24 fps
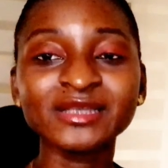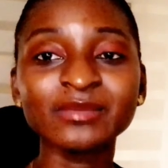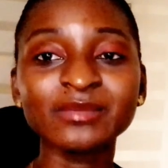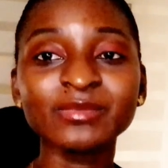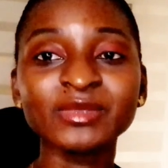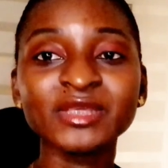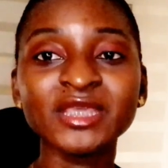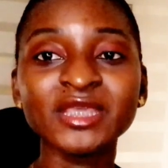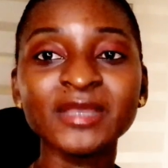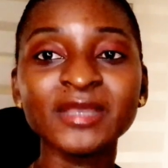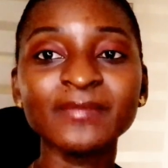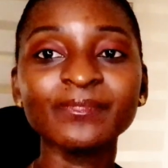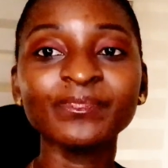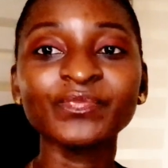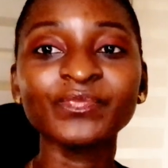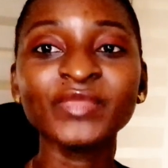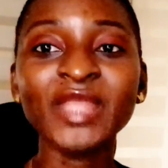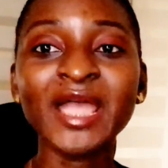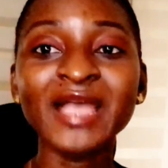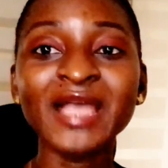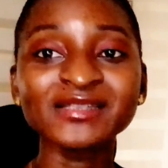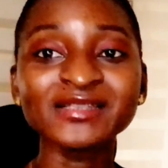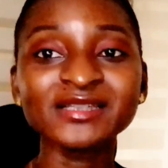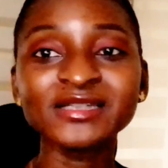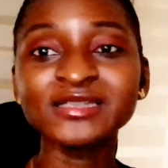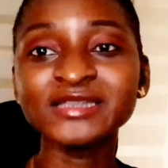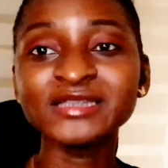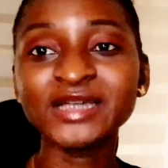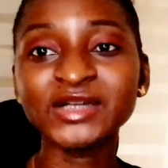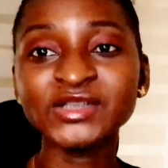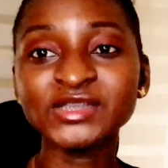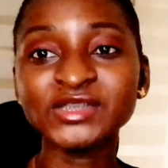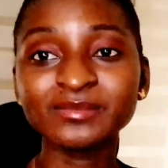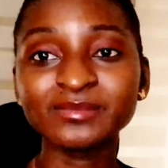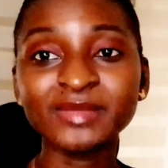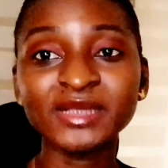I started
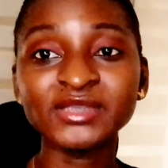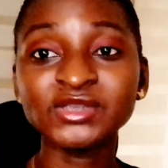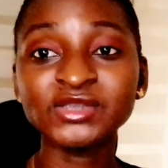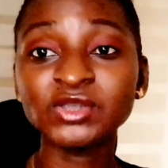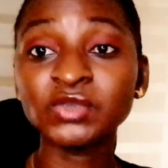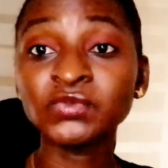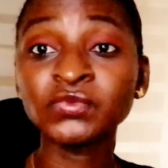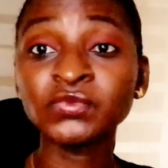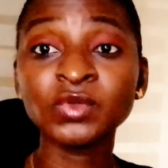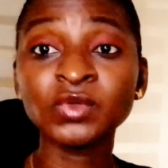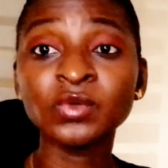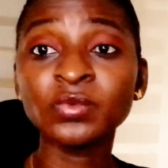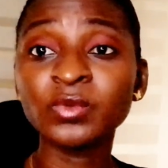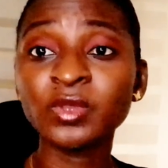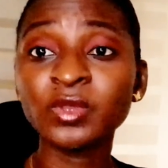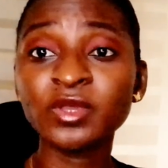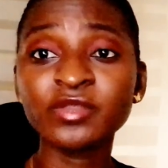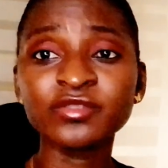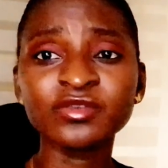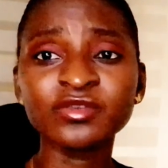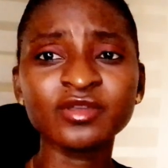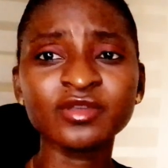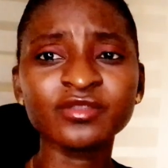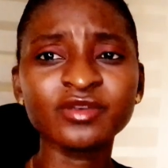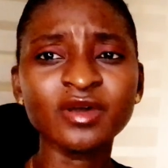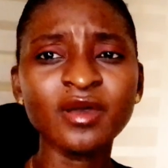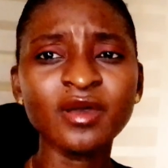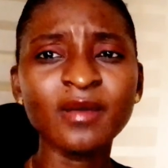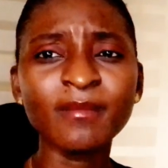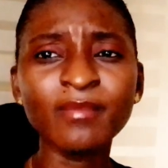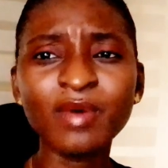doubting myself one way or the other,